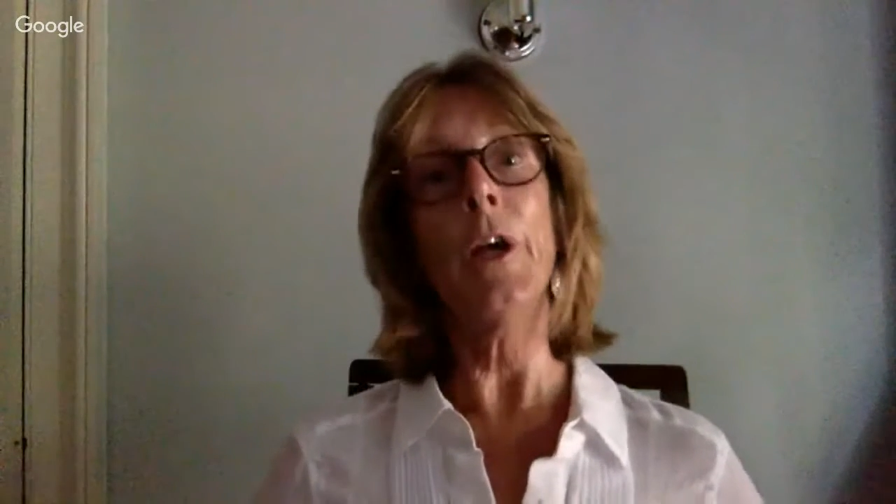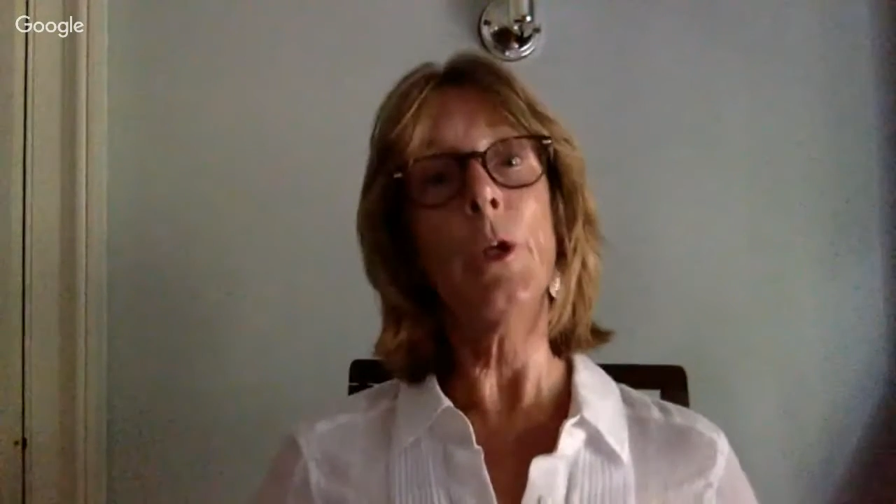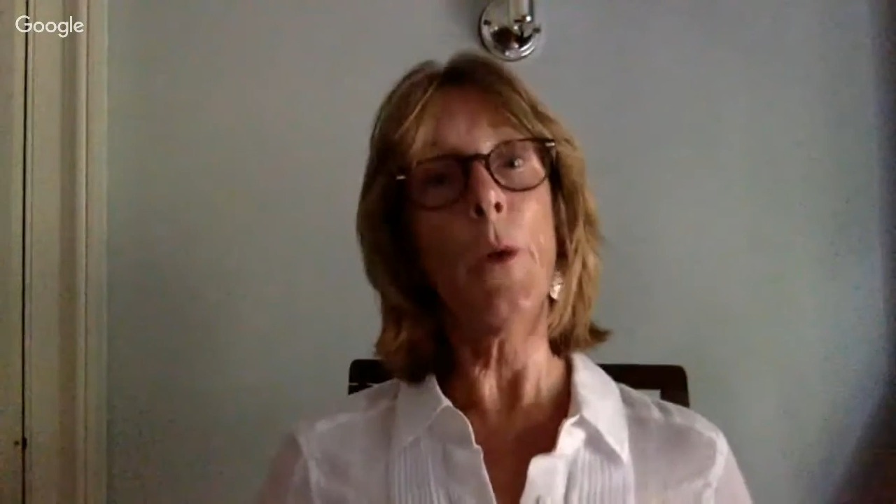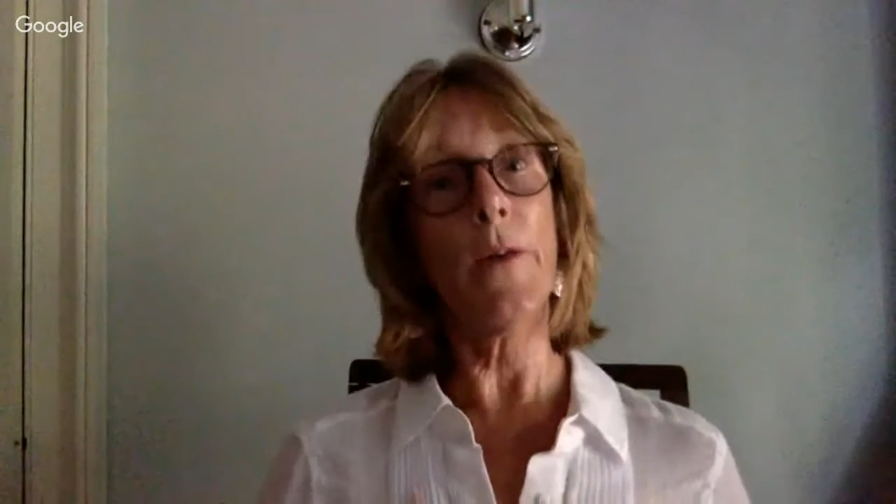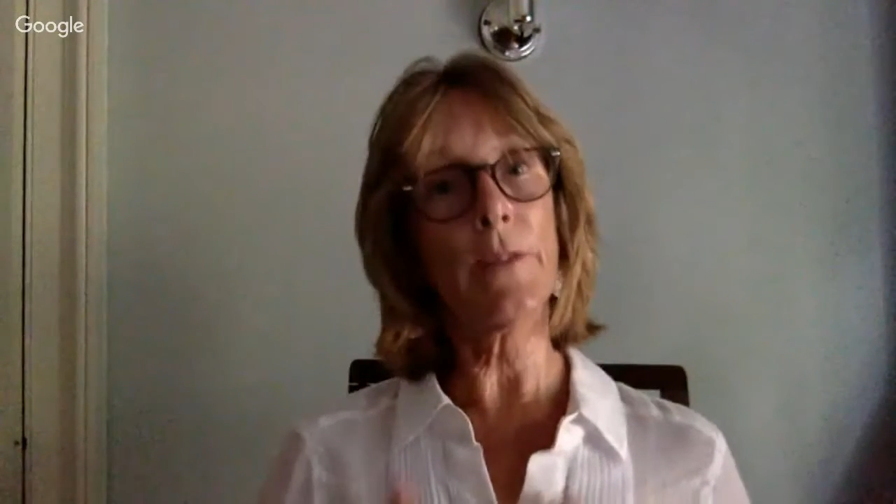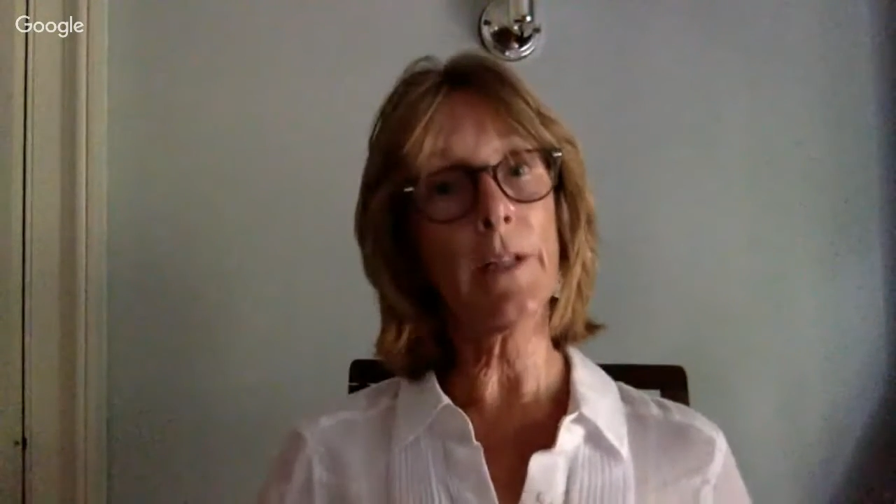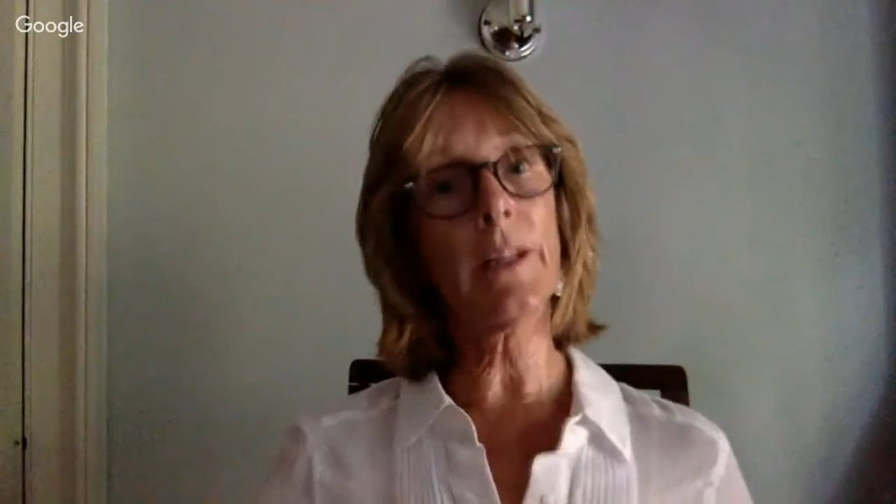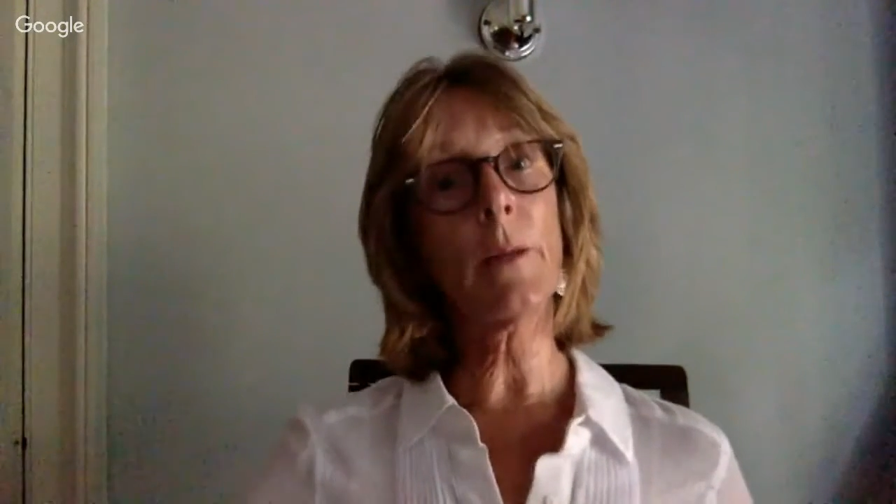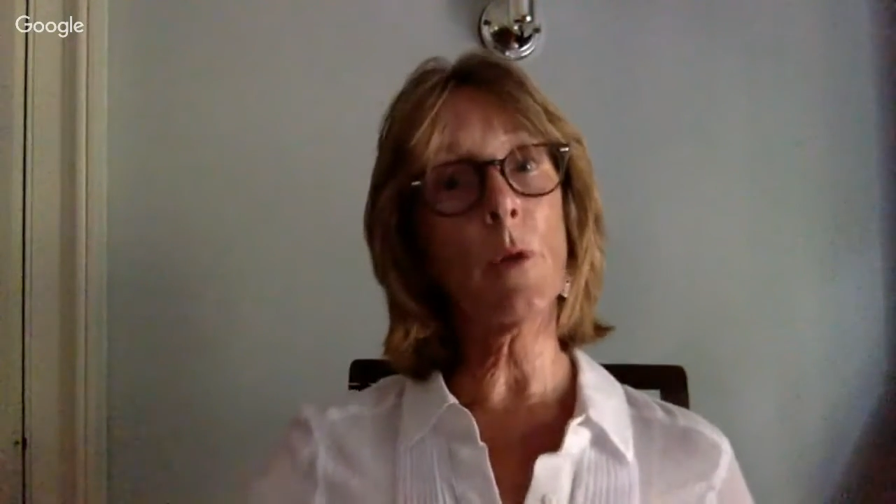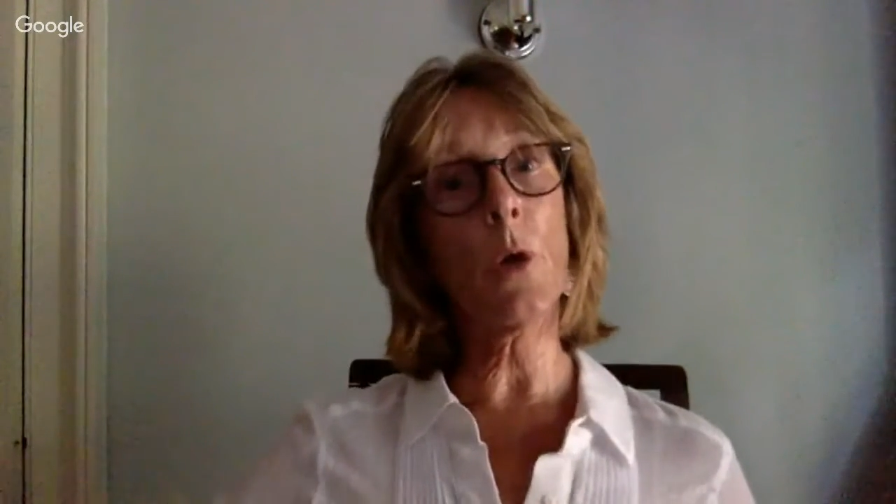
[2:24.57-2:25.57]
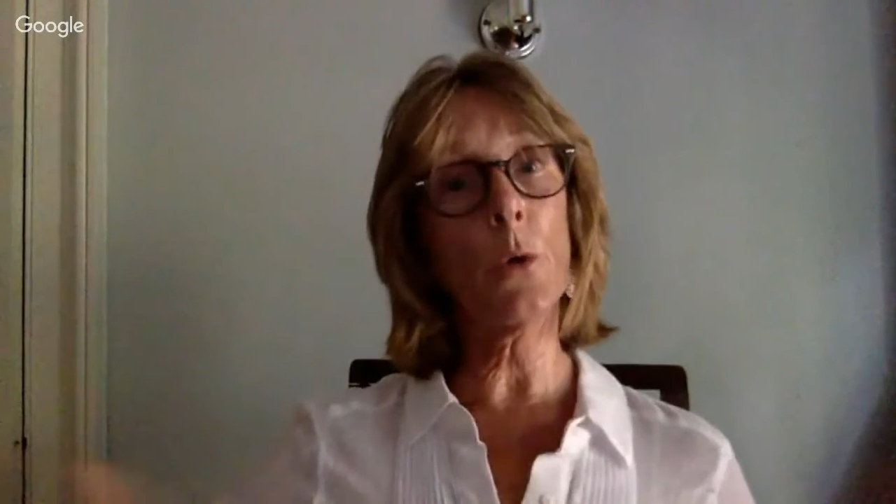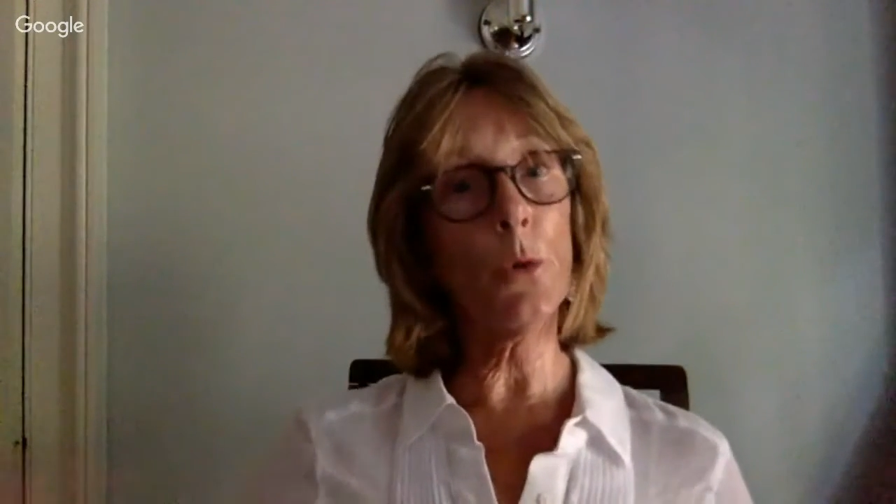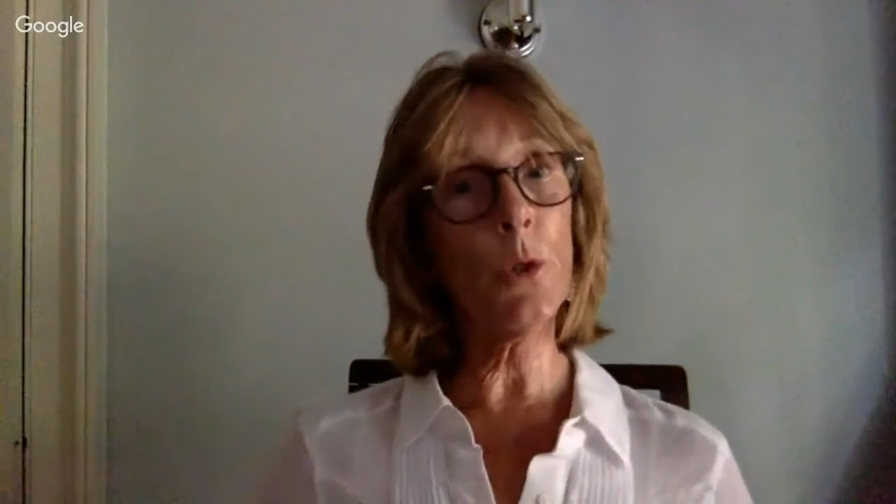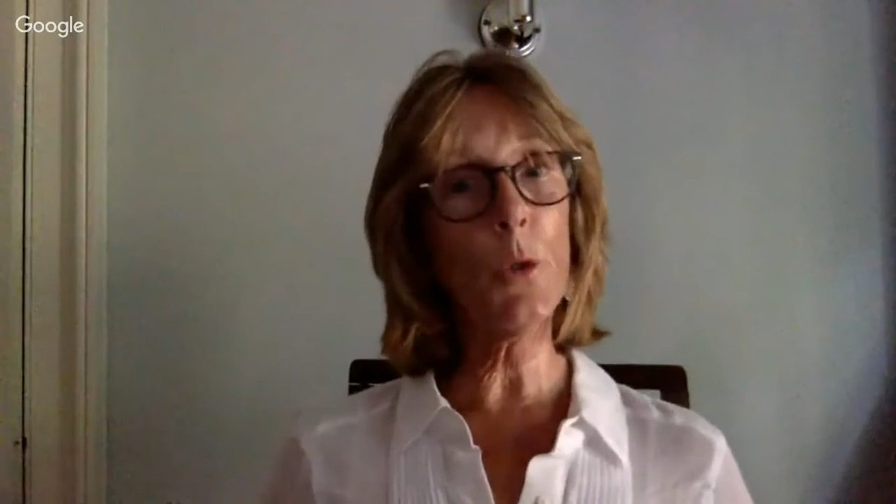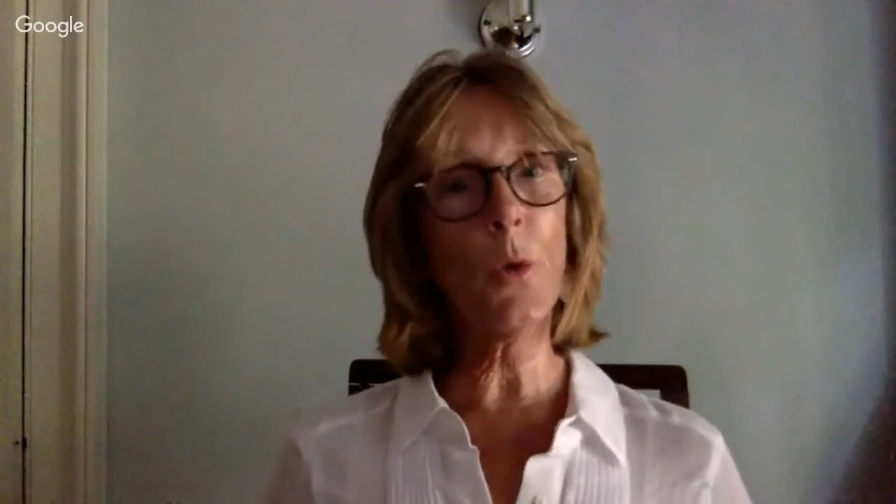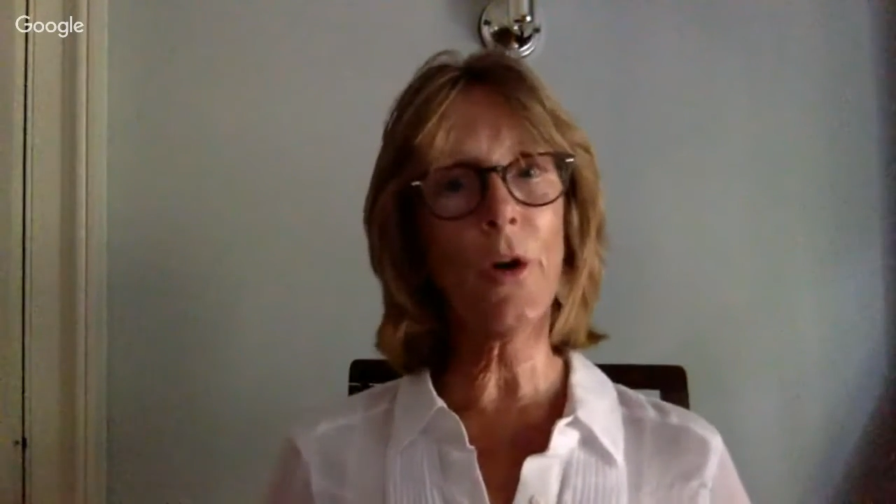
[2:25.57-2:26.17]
You have to let them know who you